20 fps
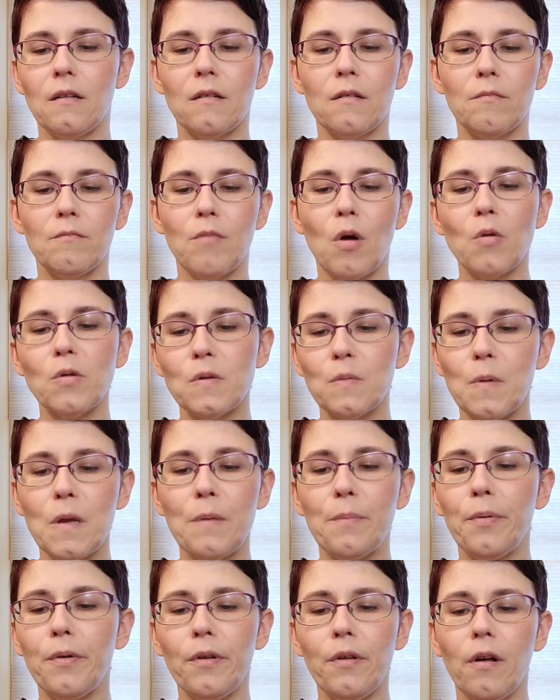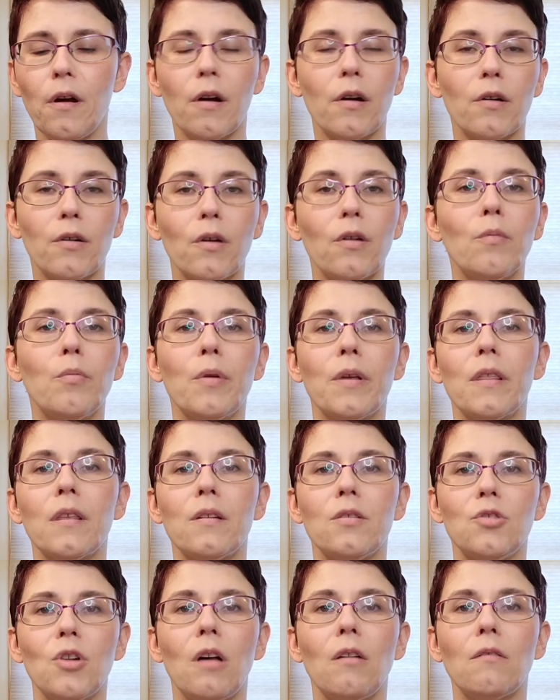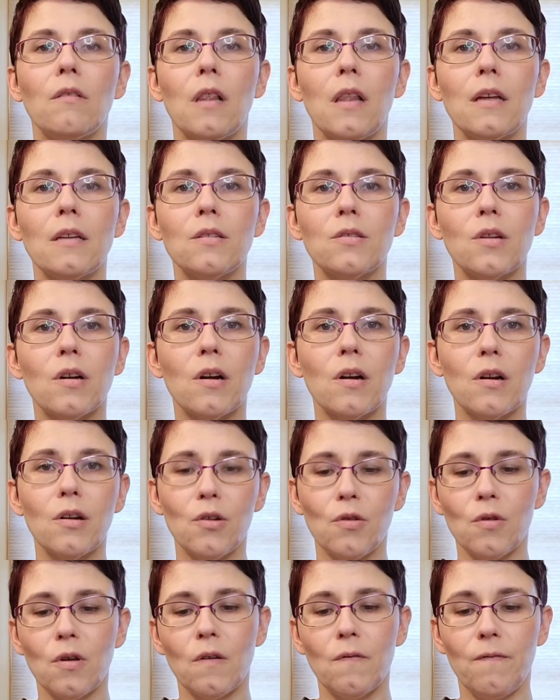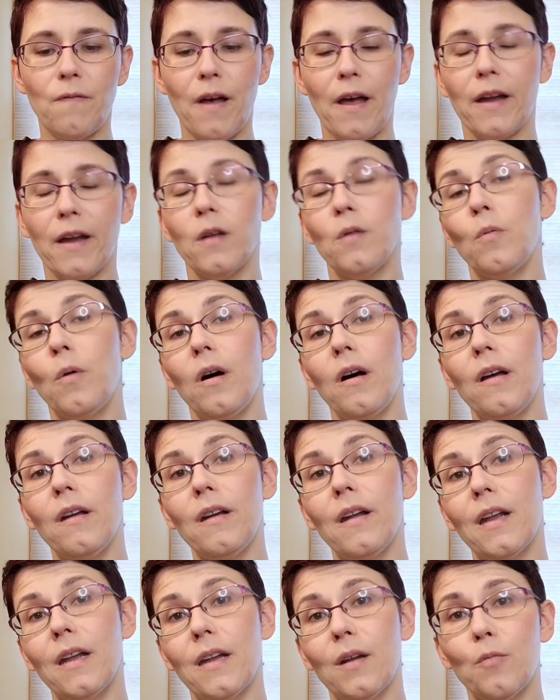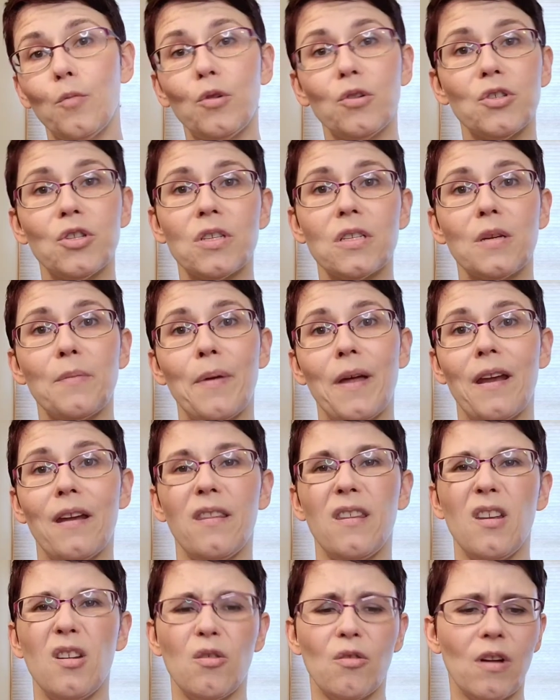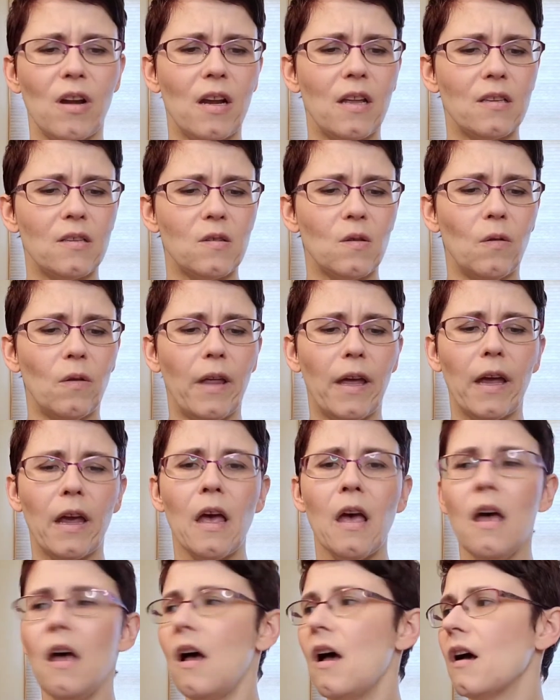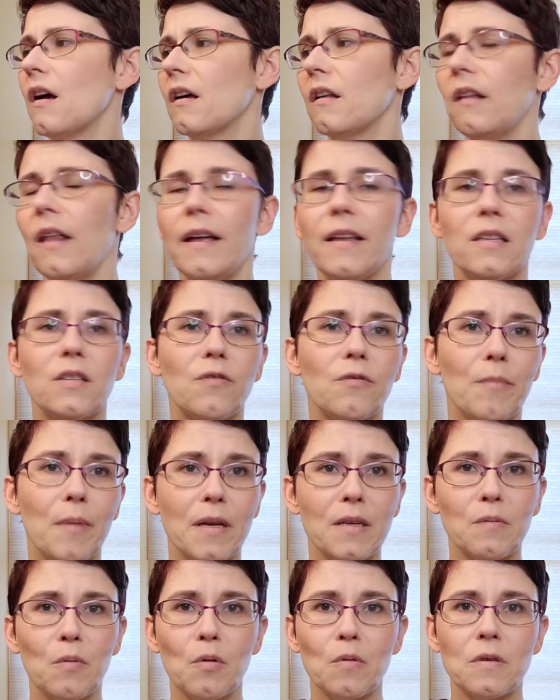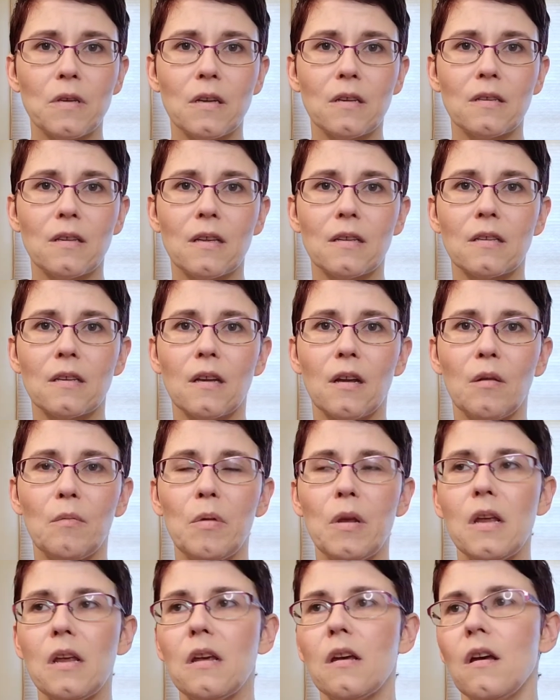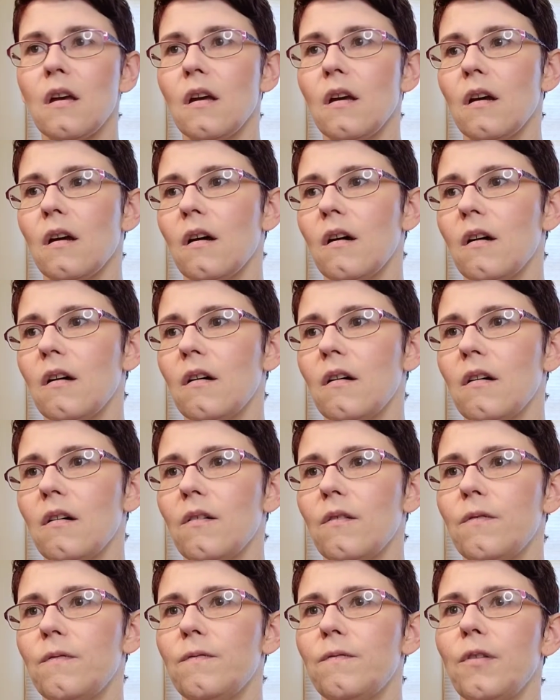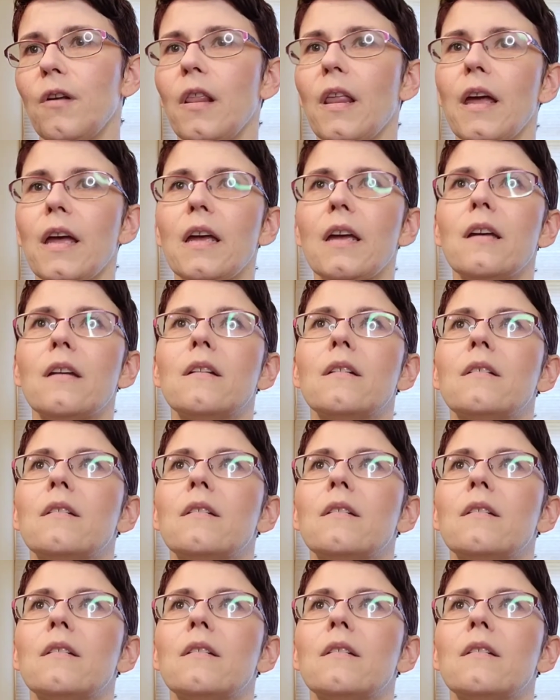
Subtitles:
most people are good with a gel cleanser. You can find one, and it will just depend on the ingredients. So like Cleanse from Osmosis, that's going to be for like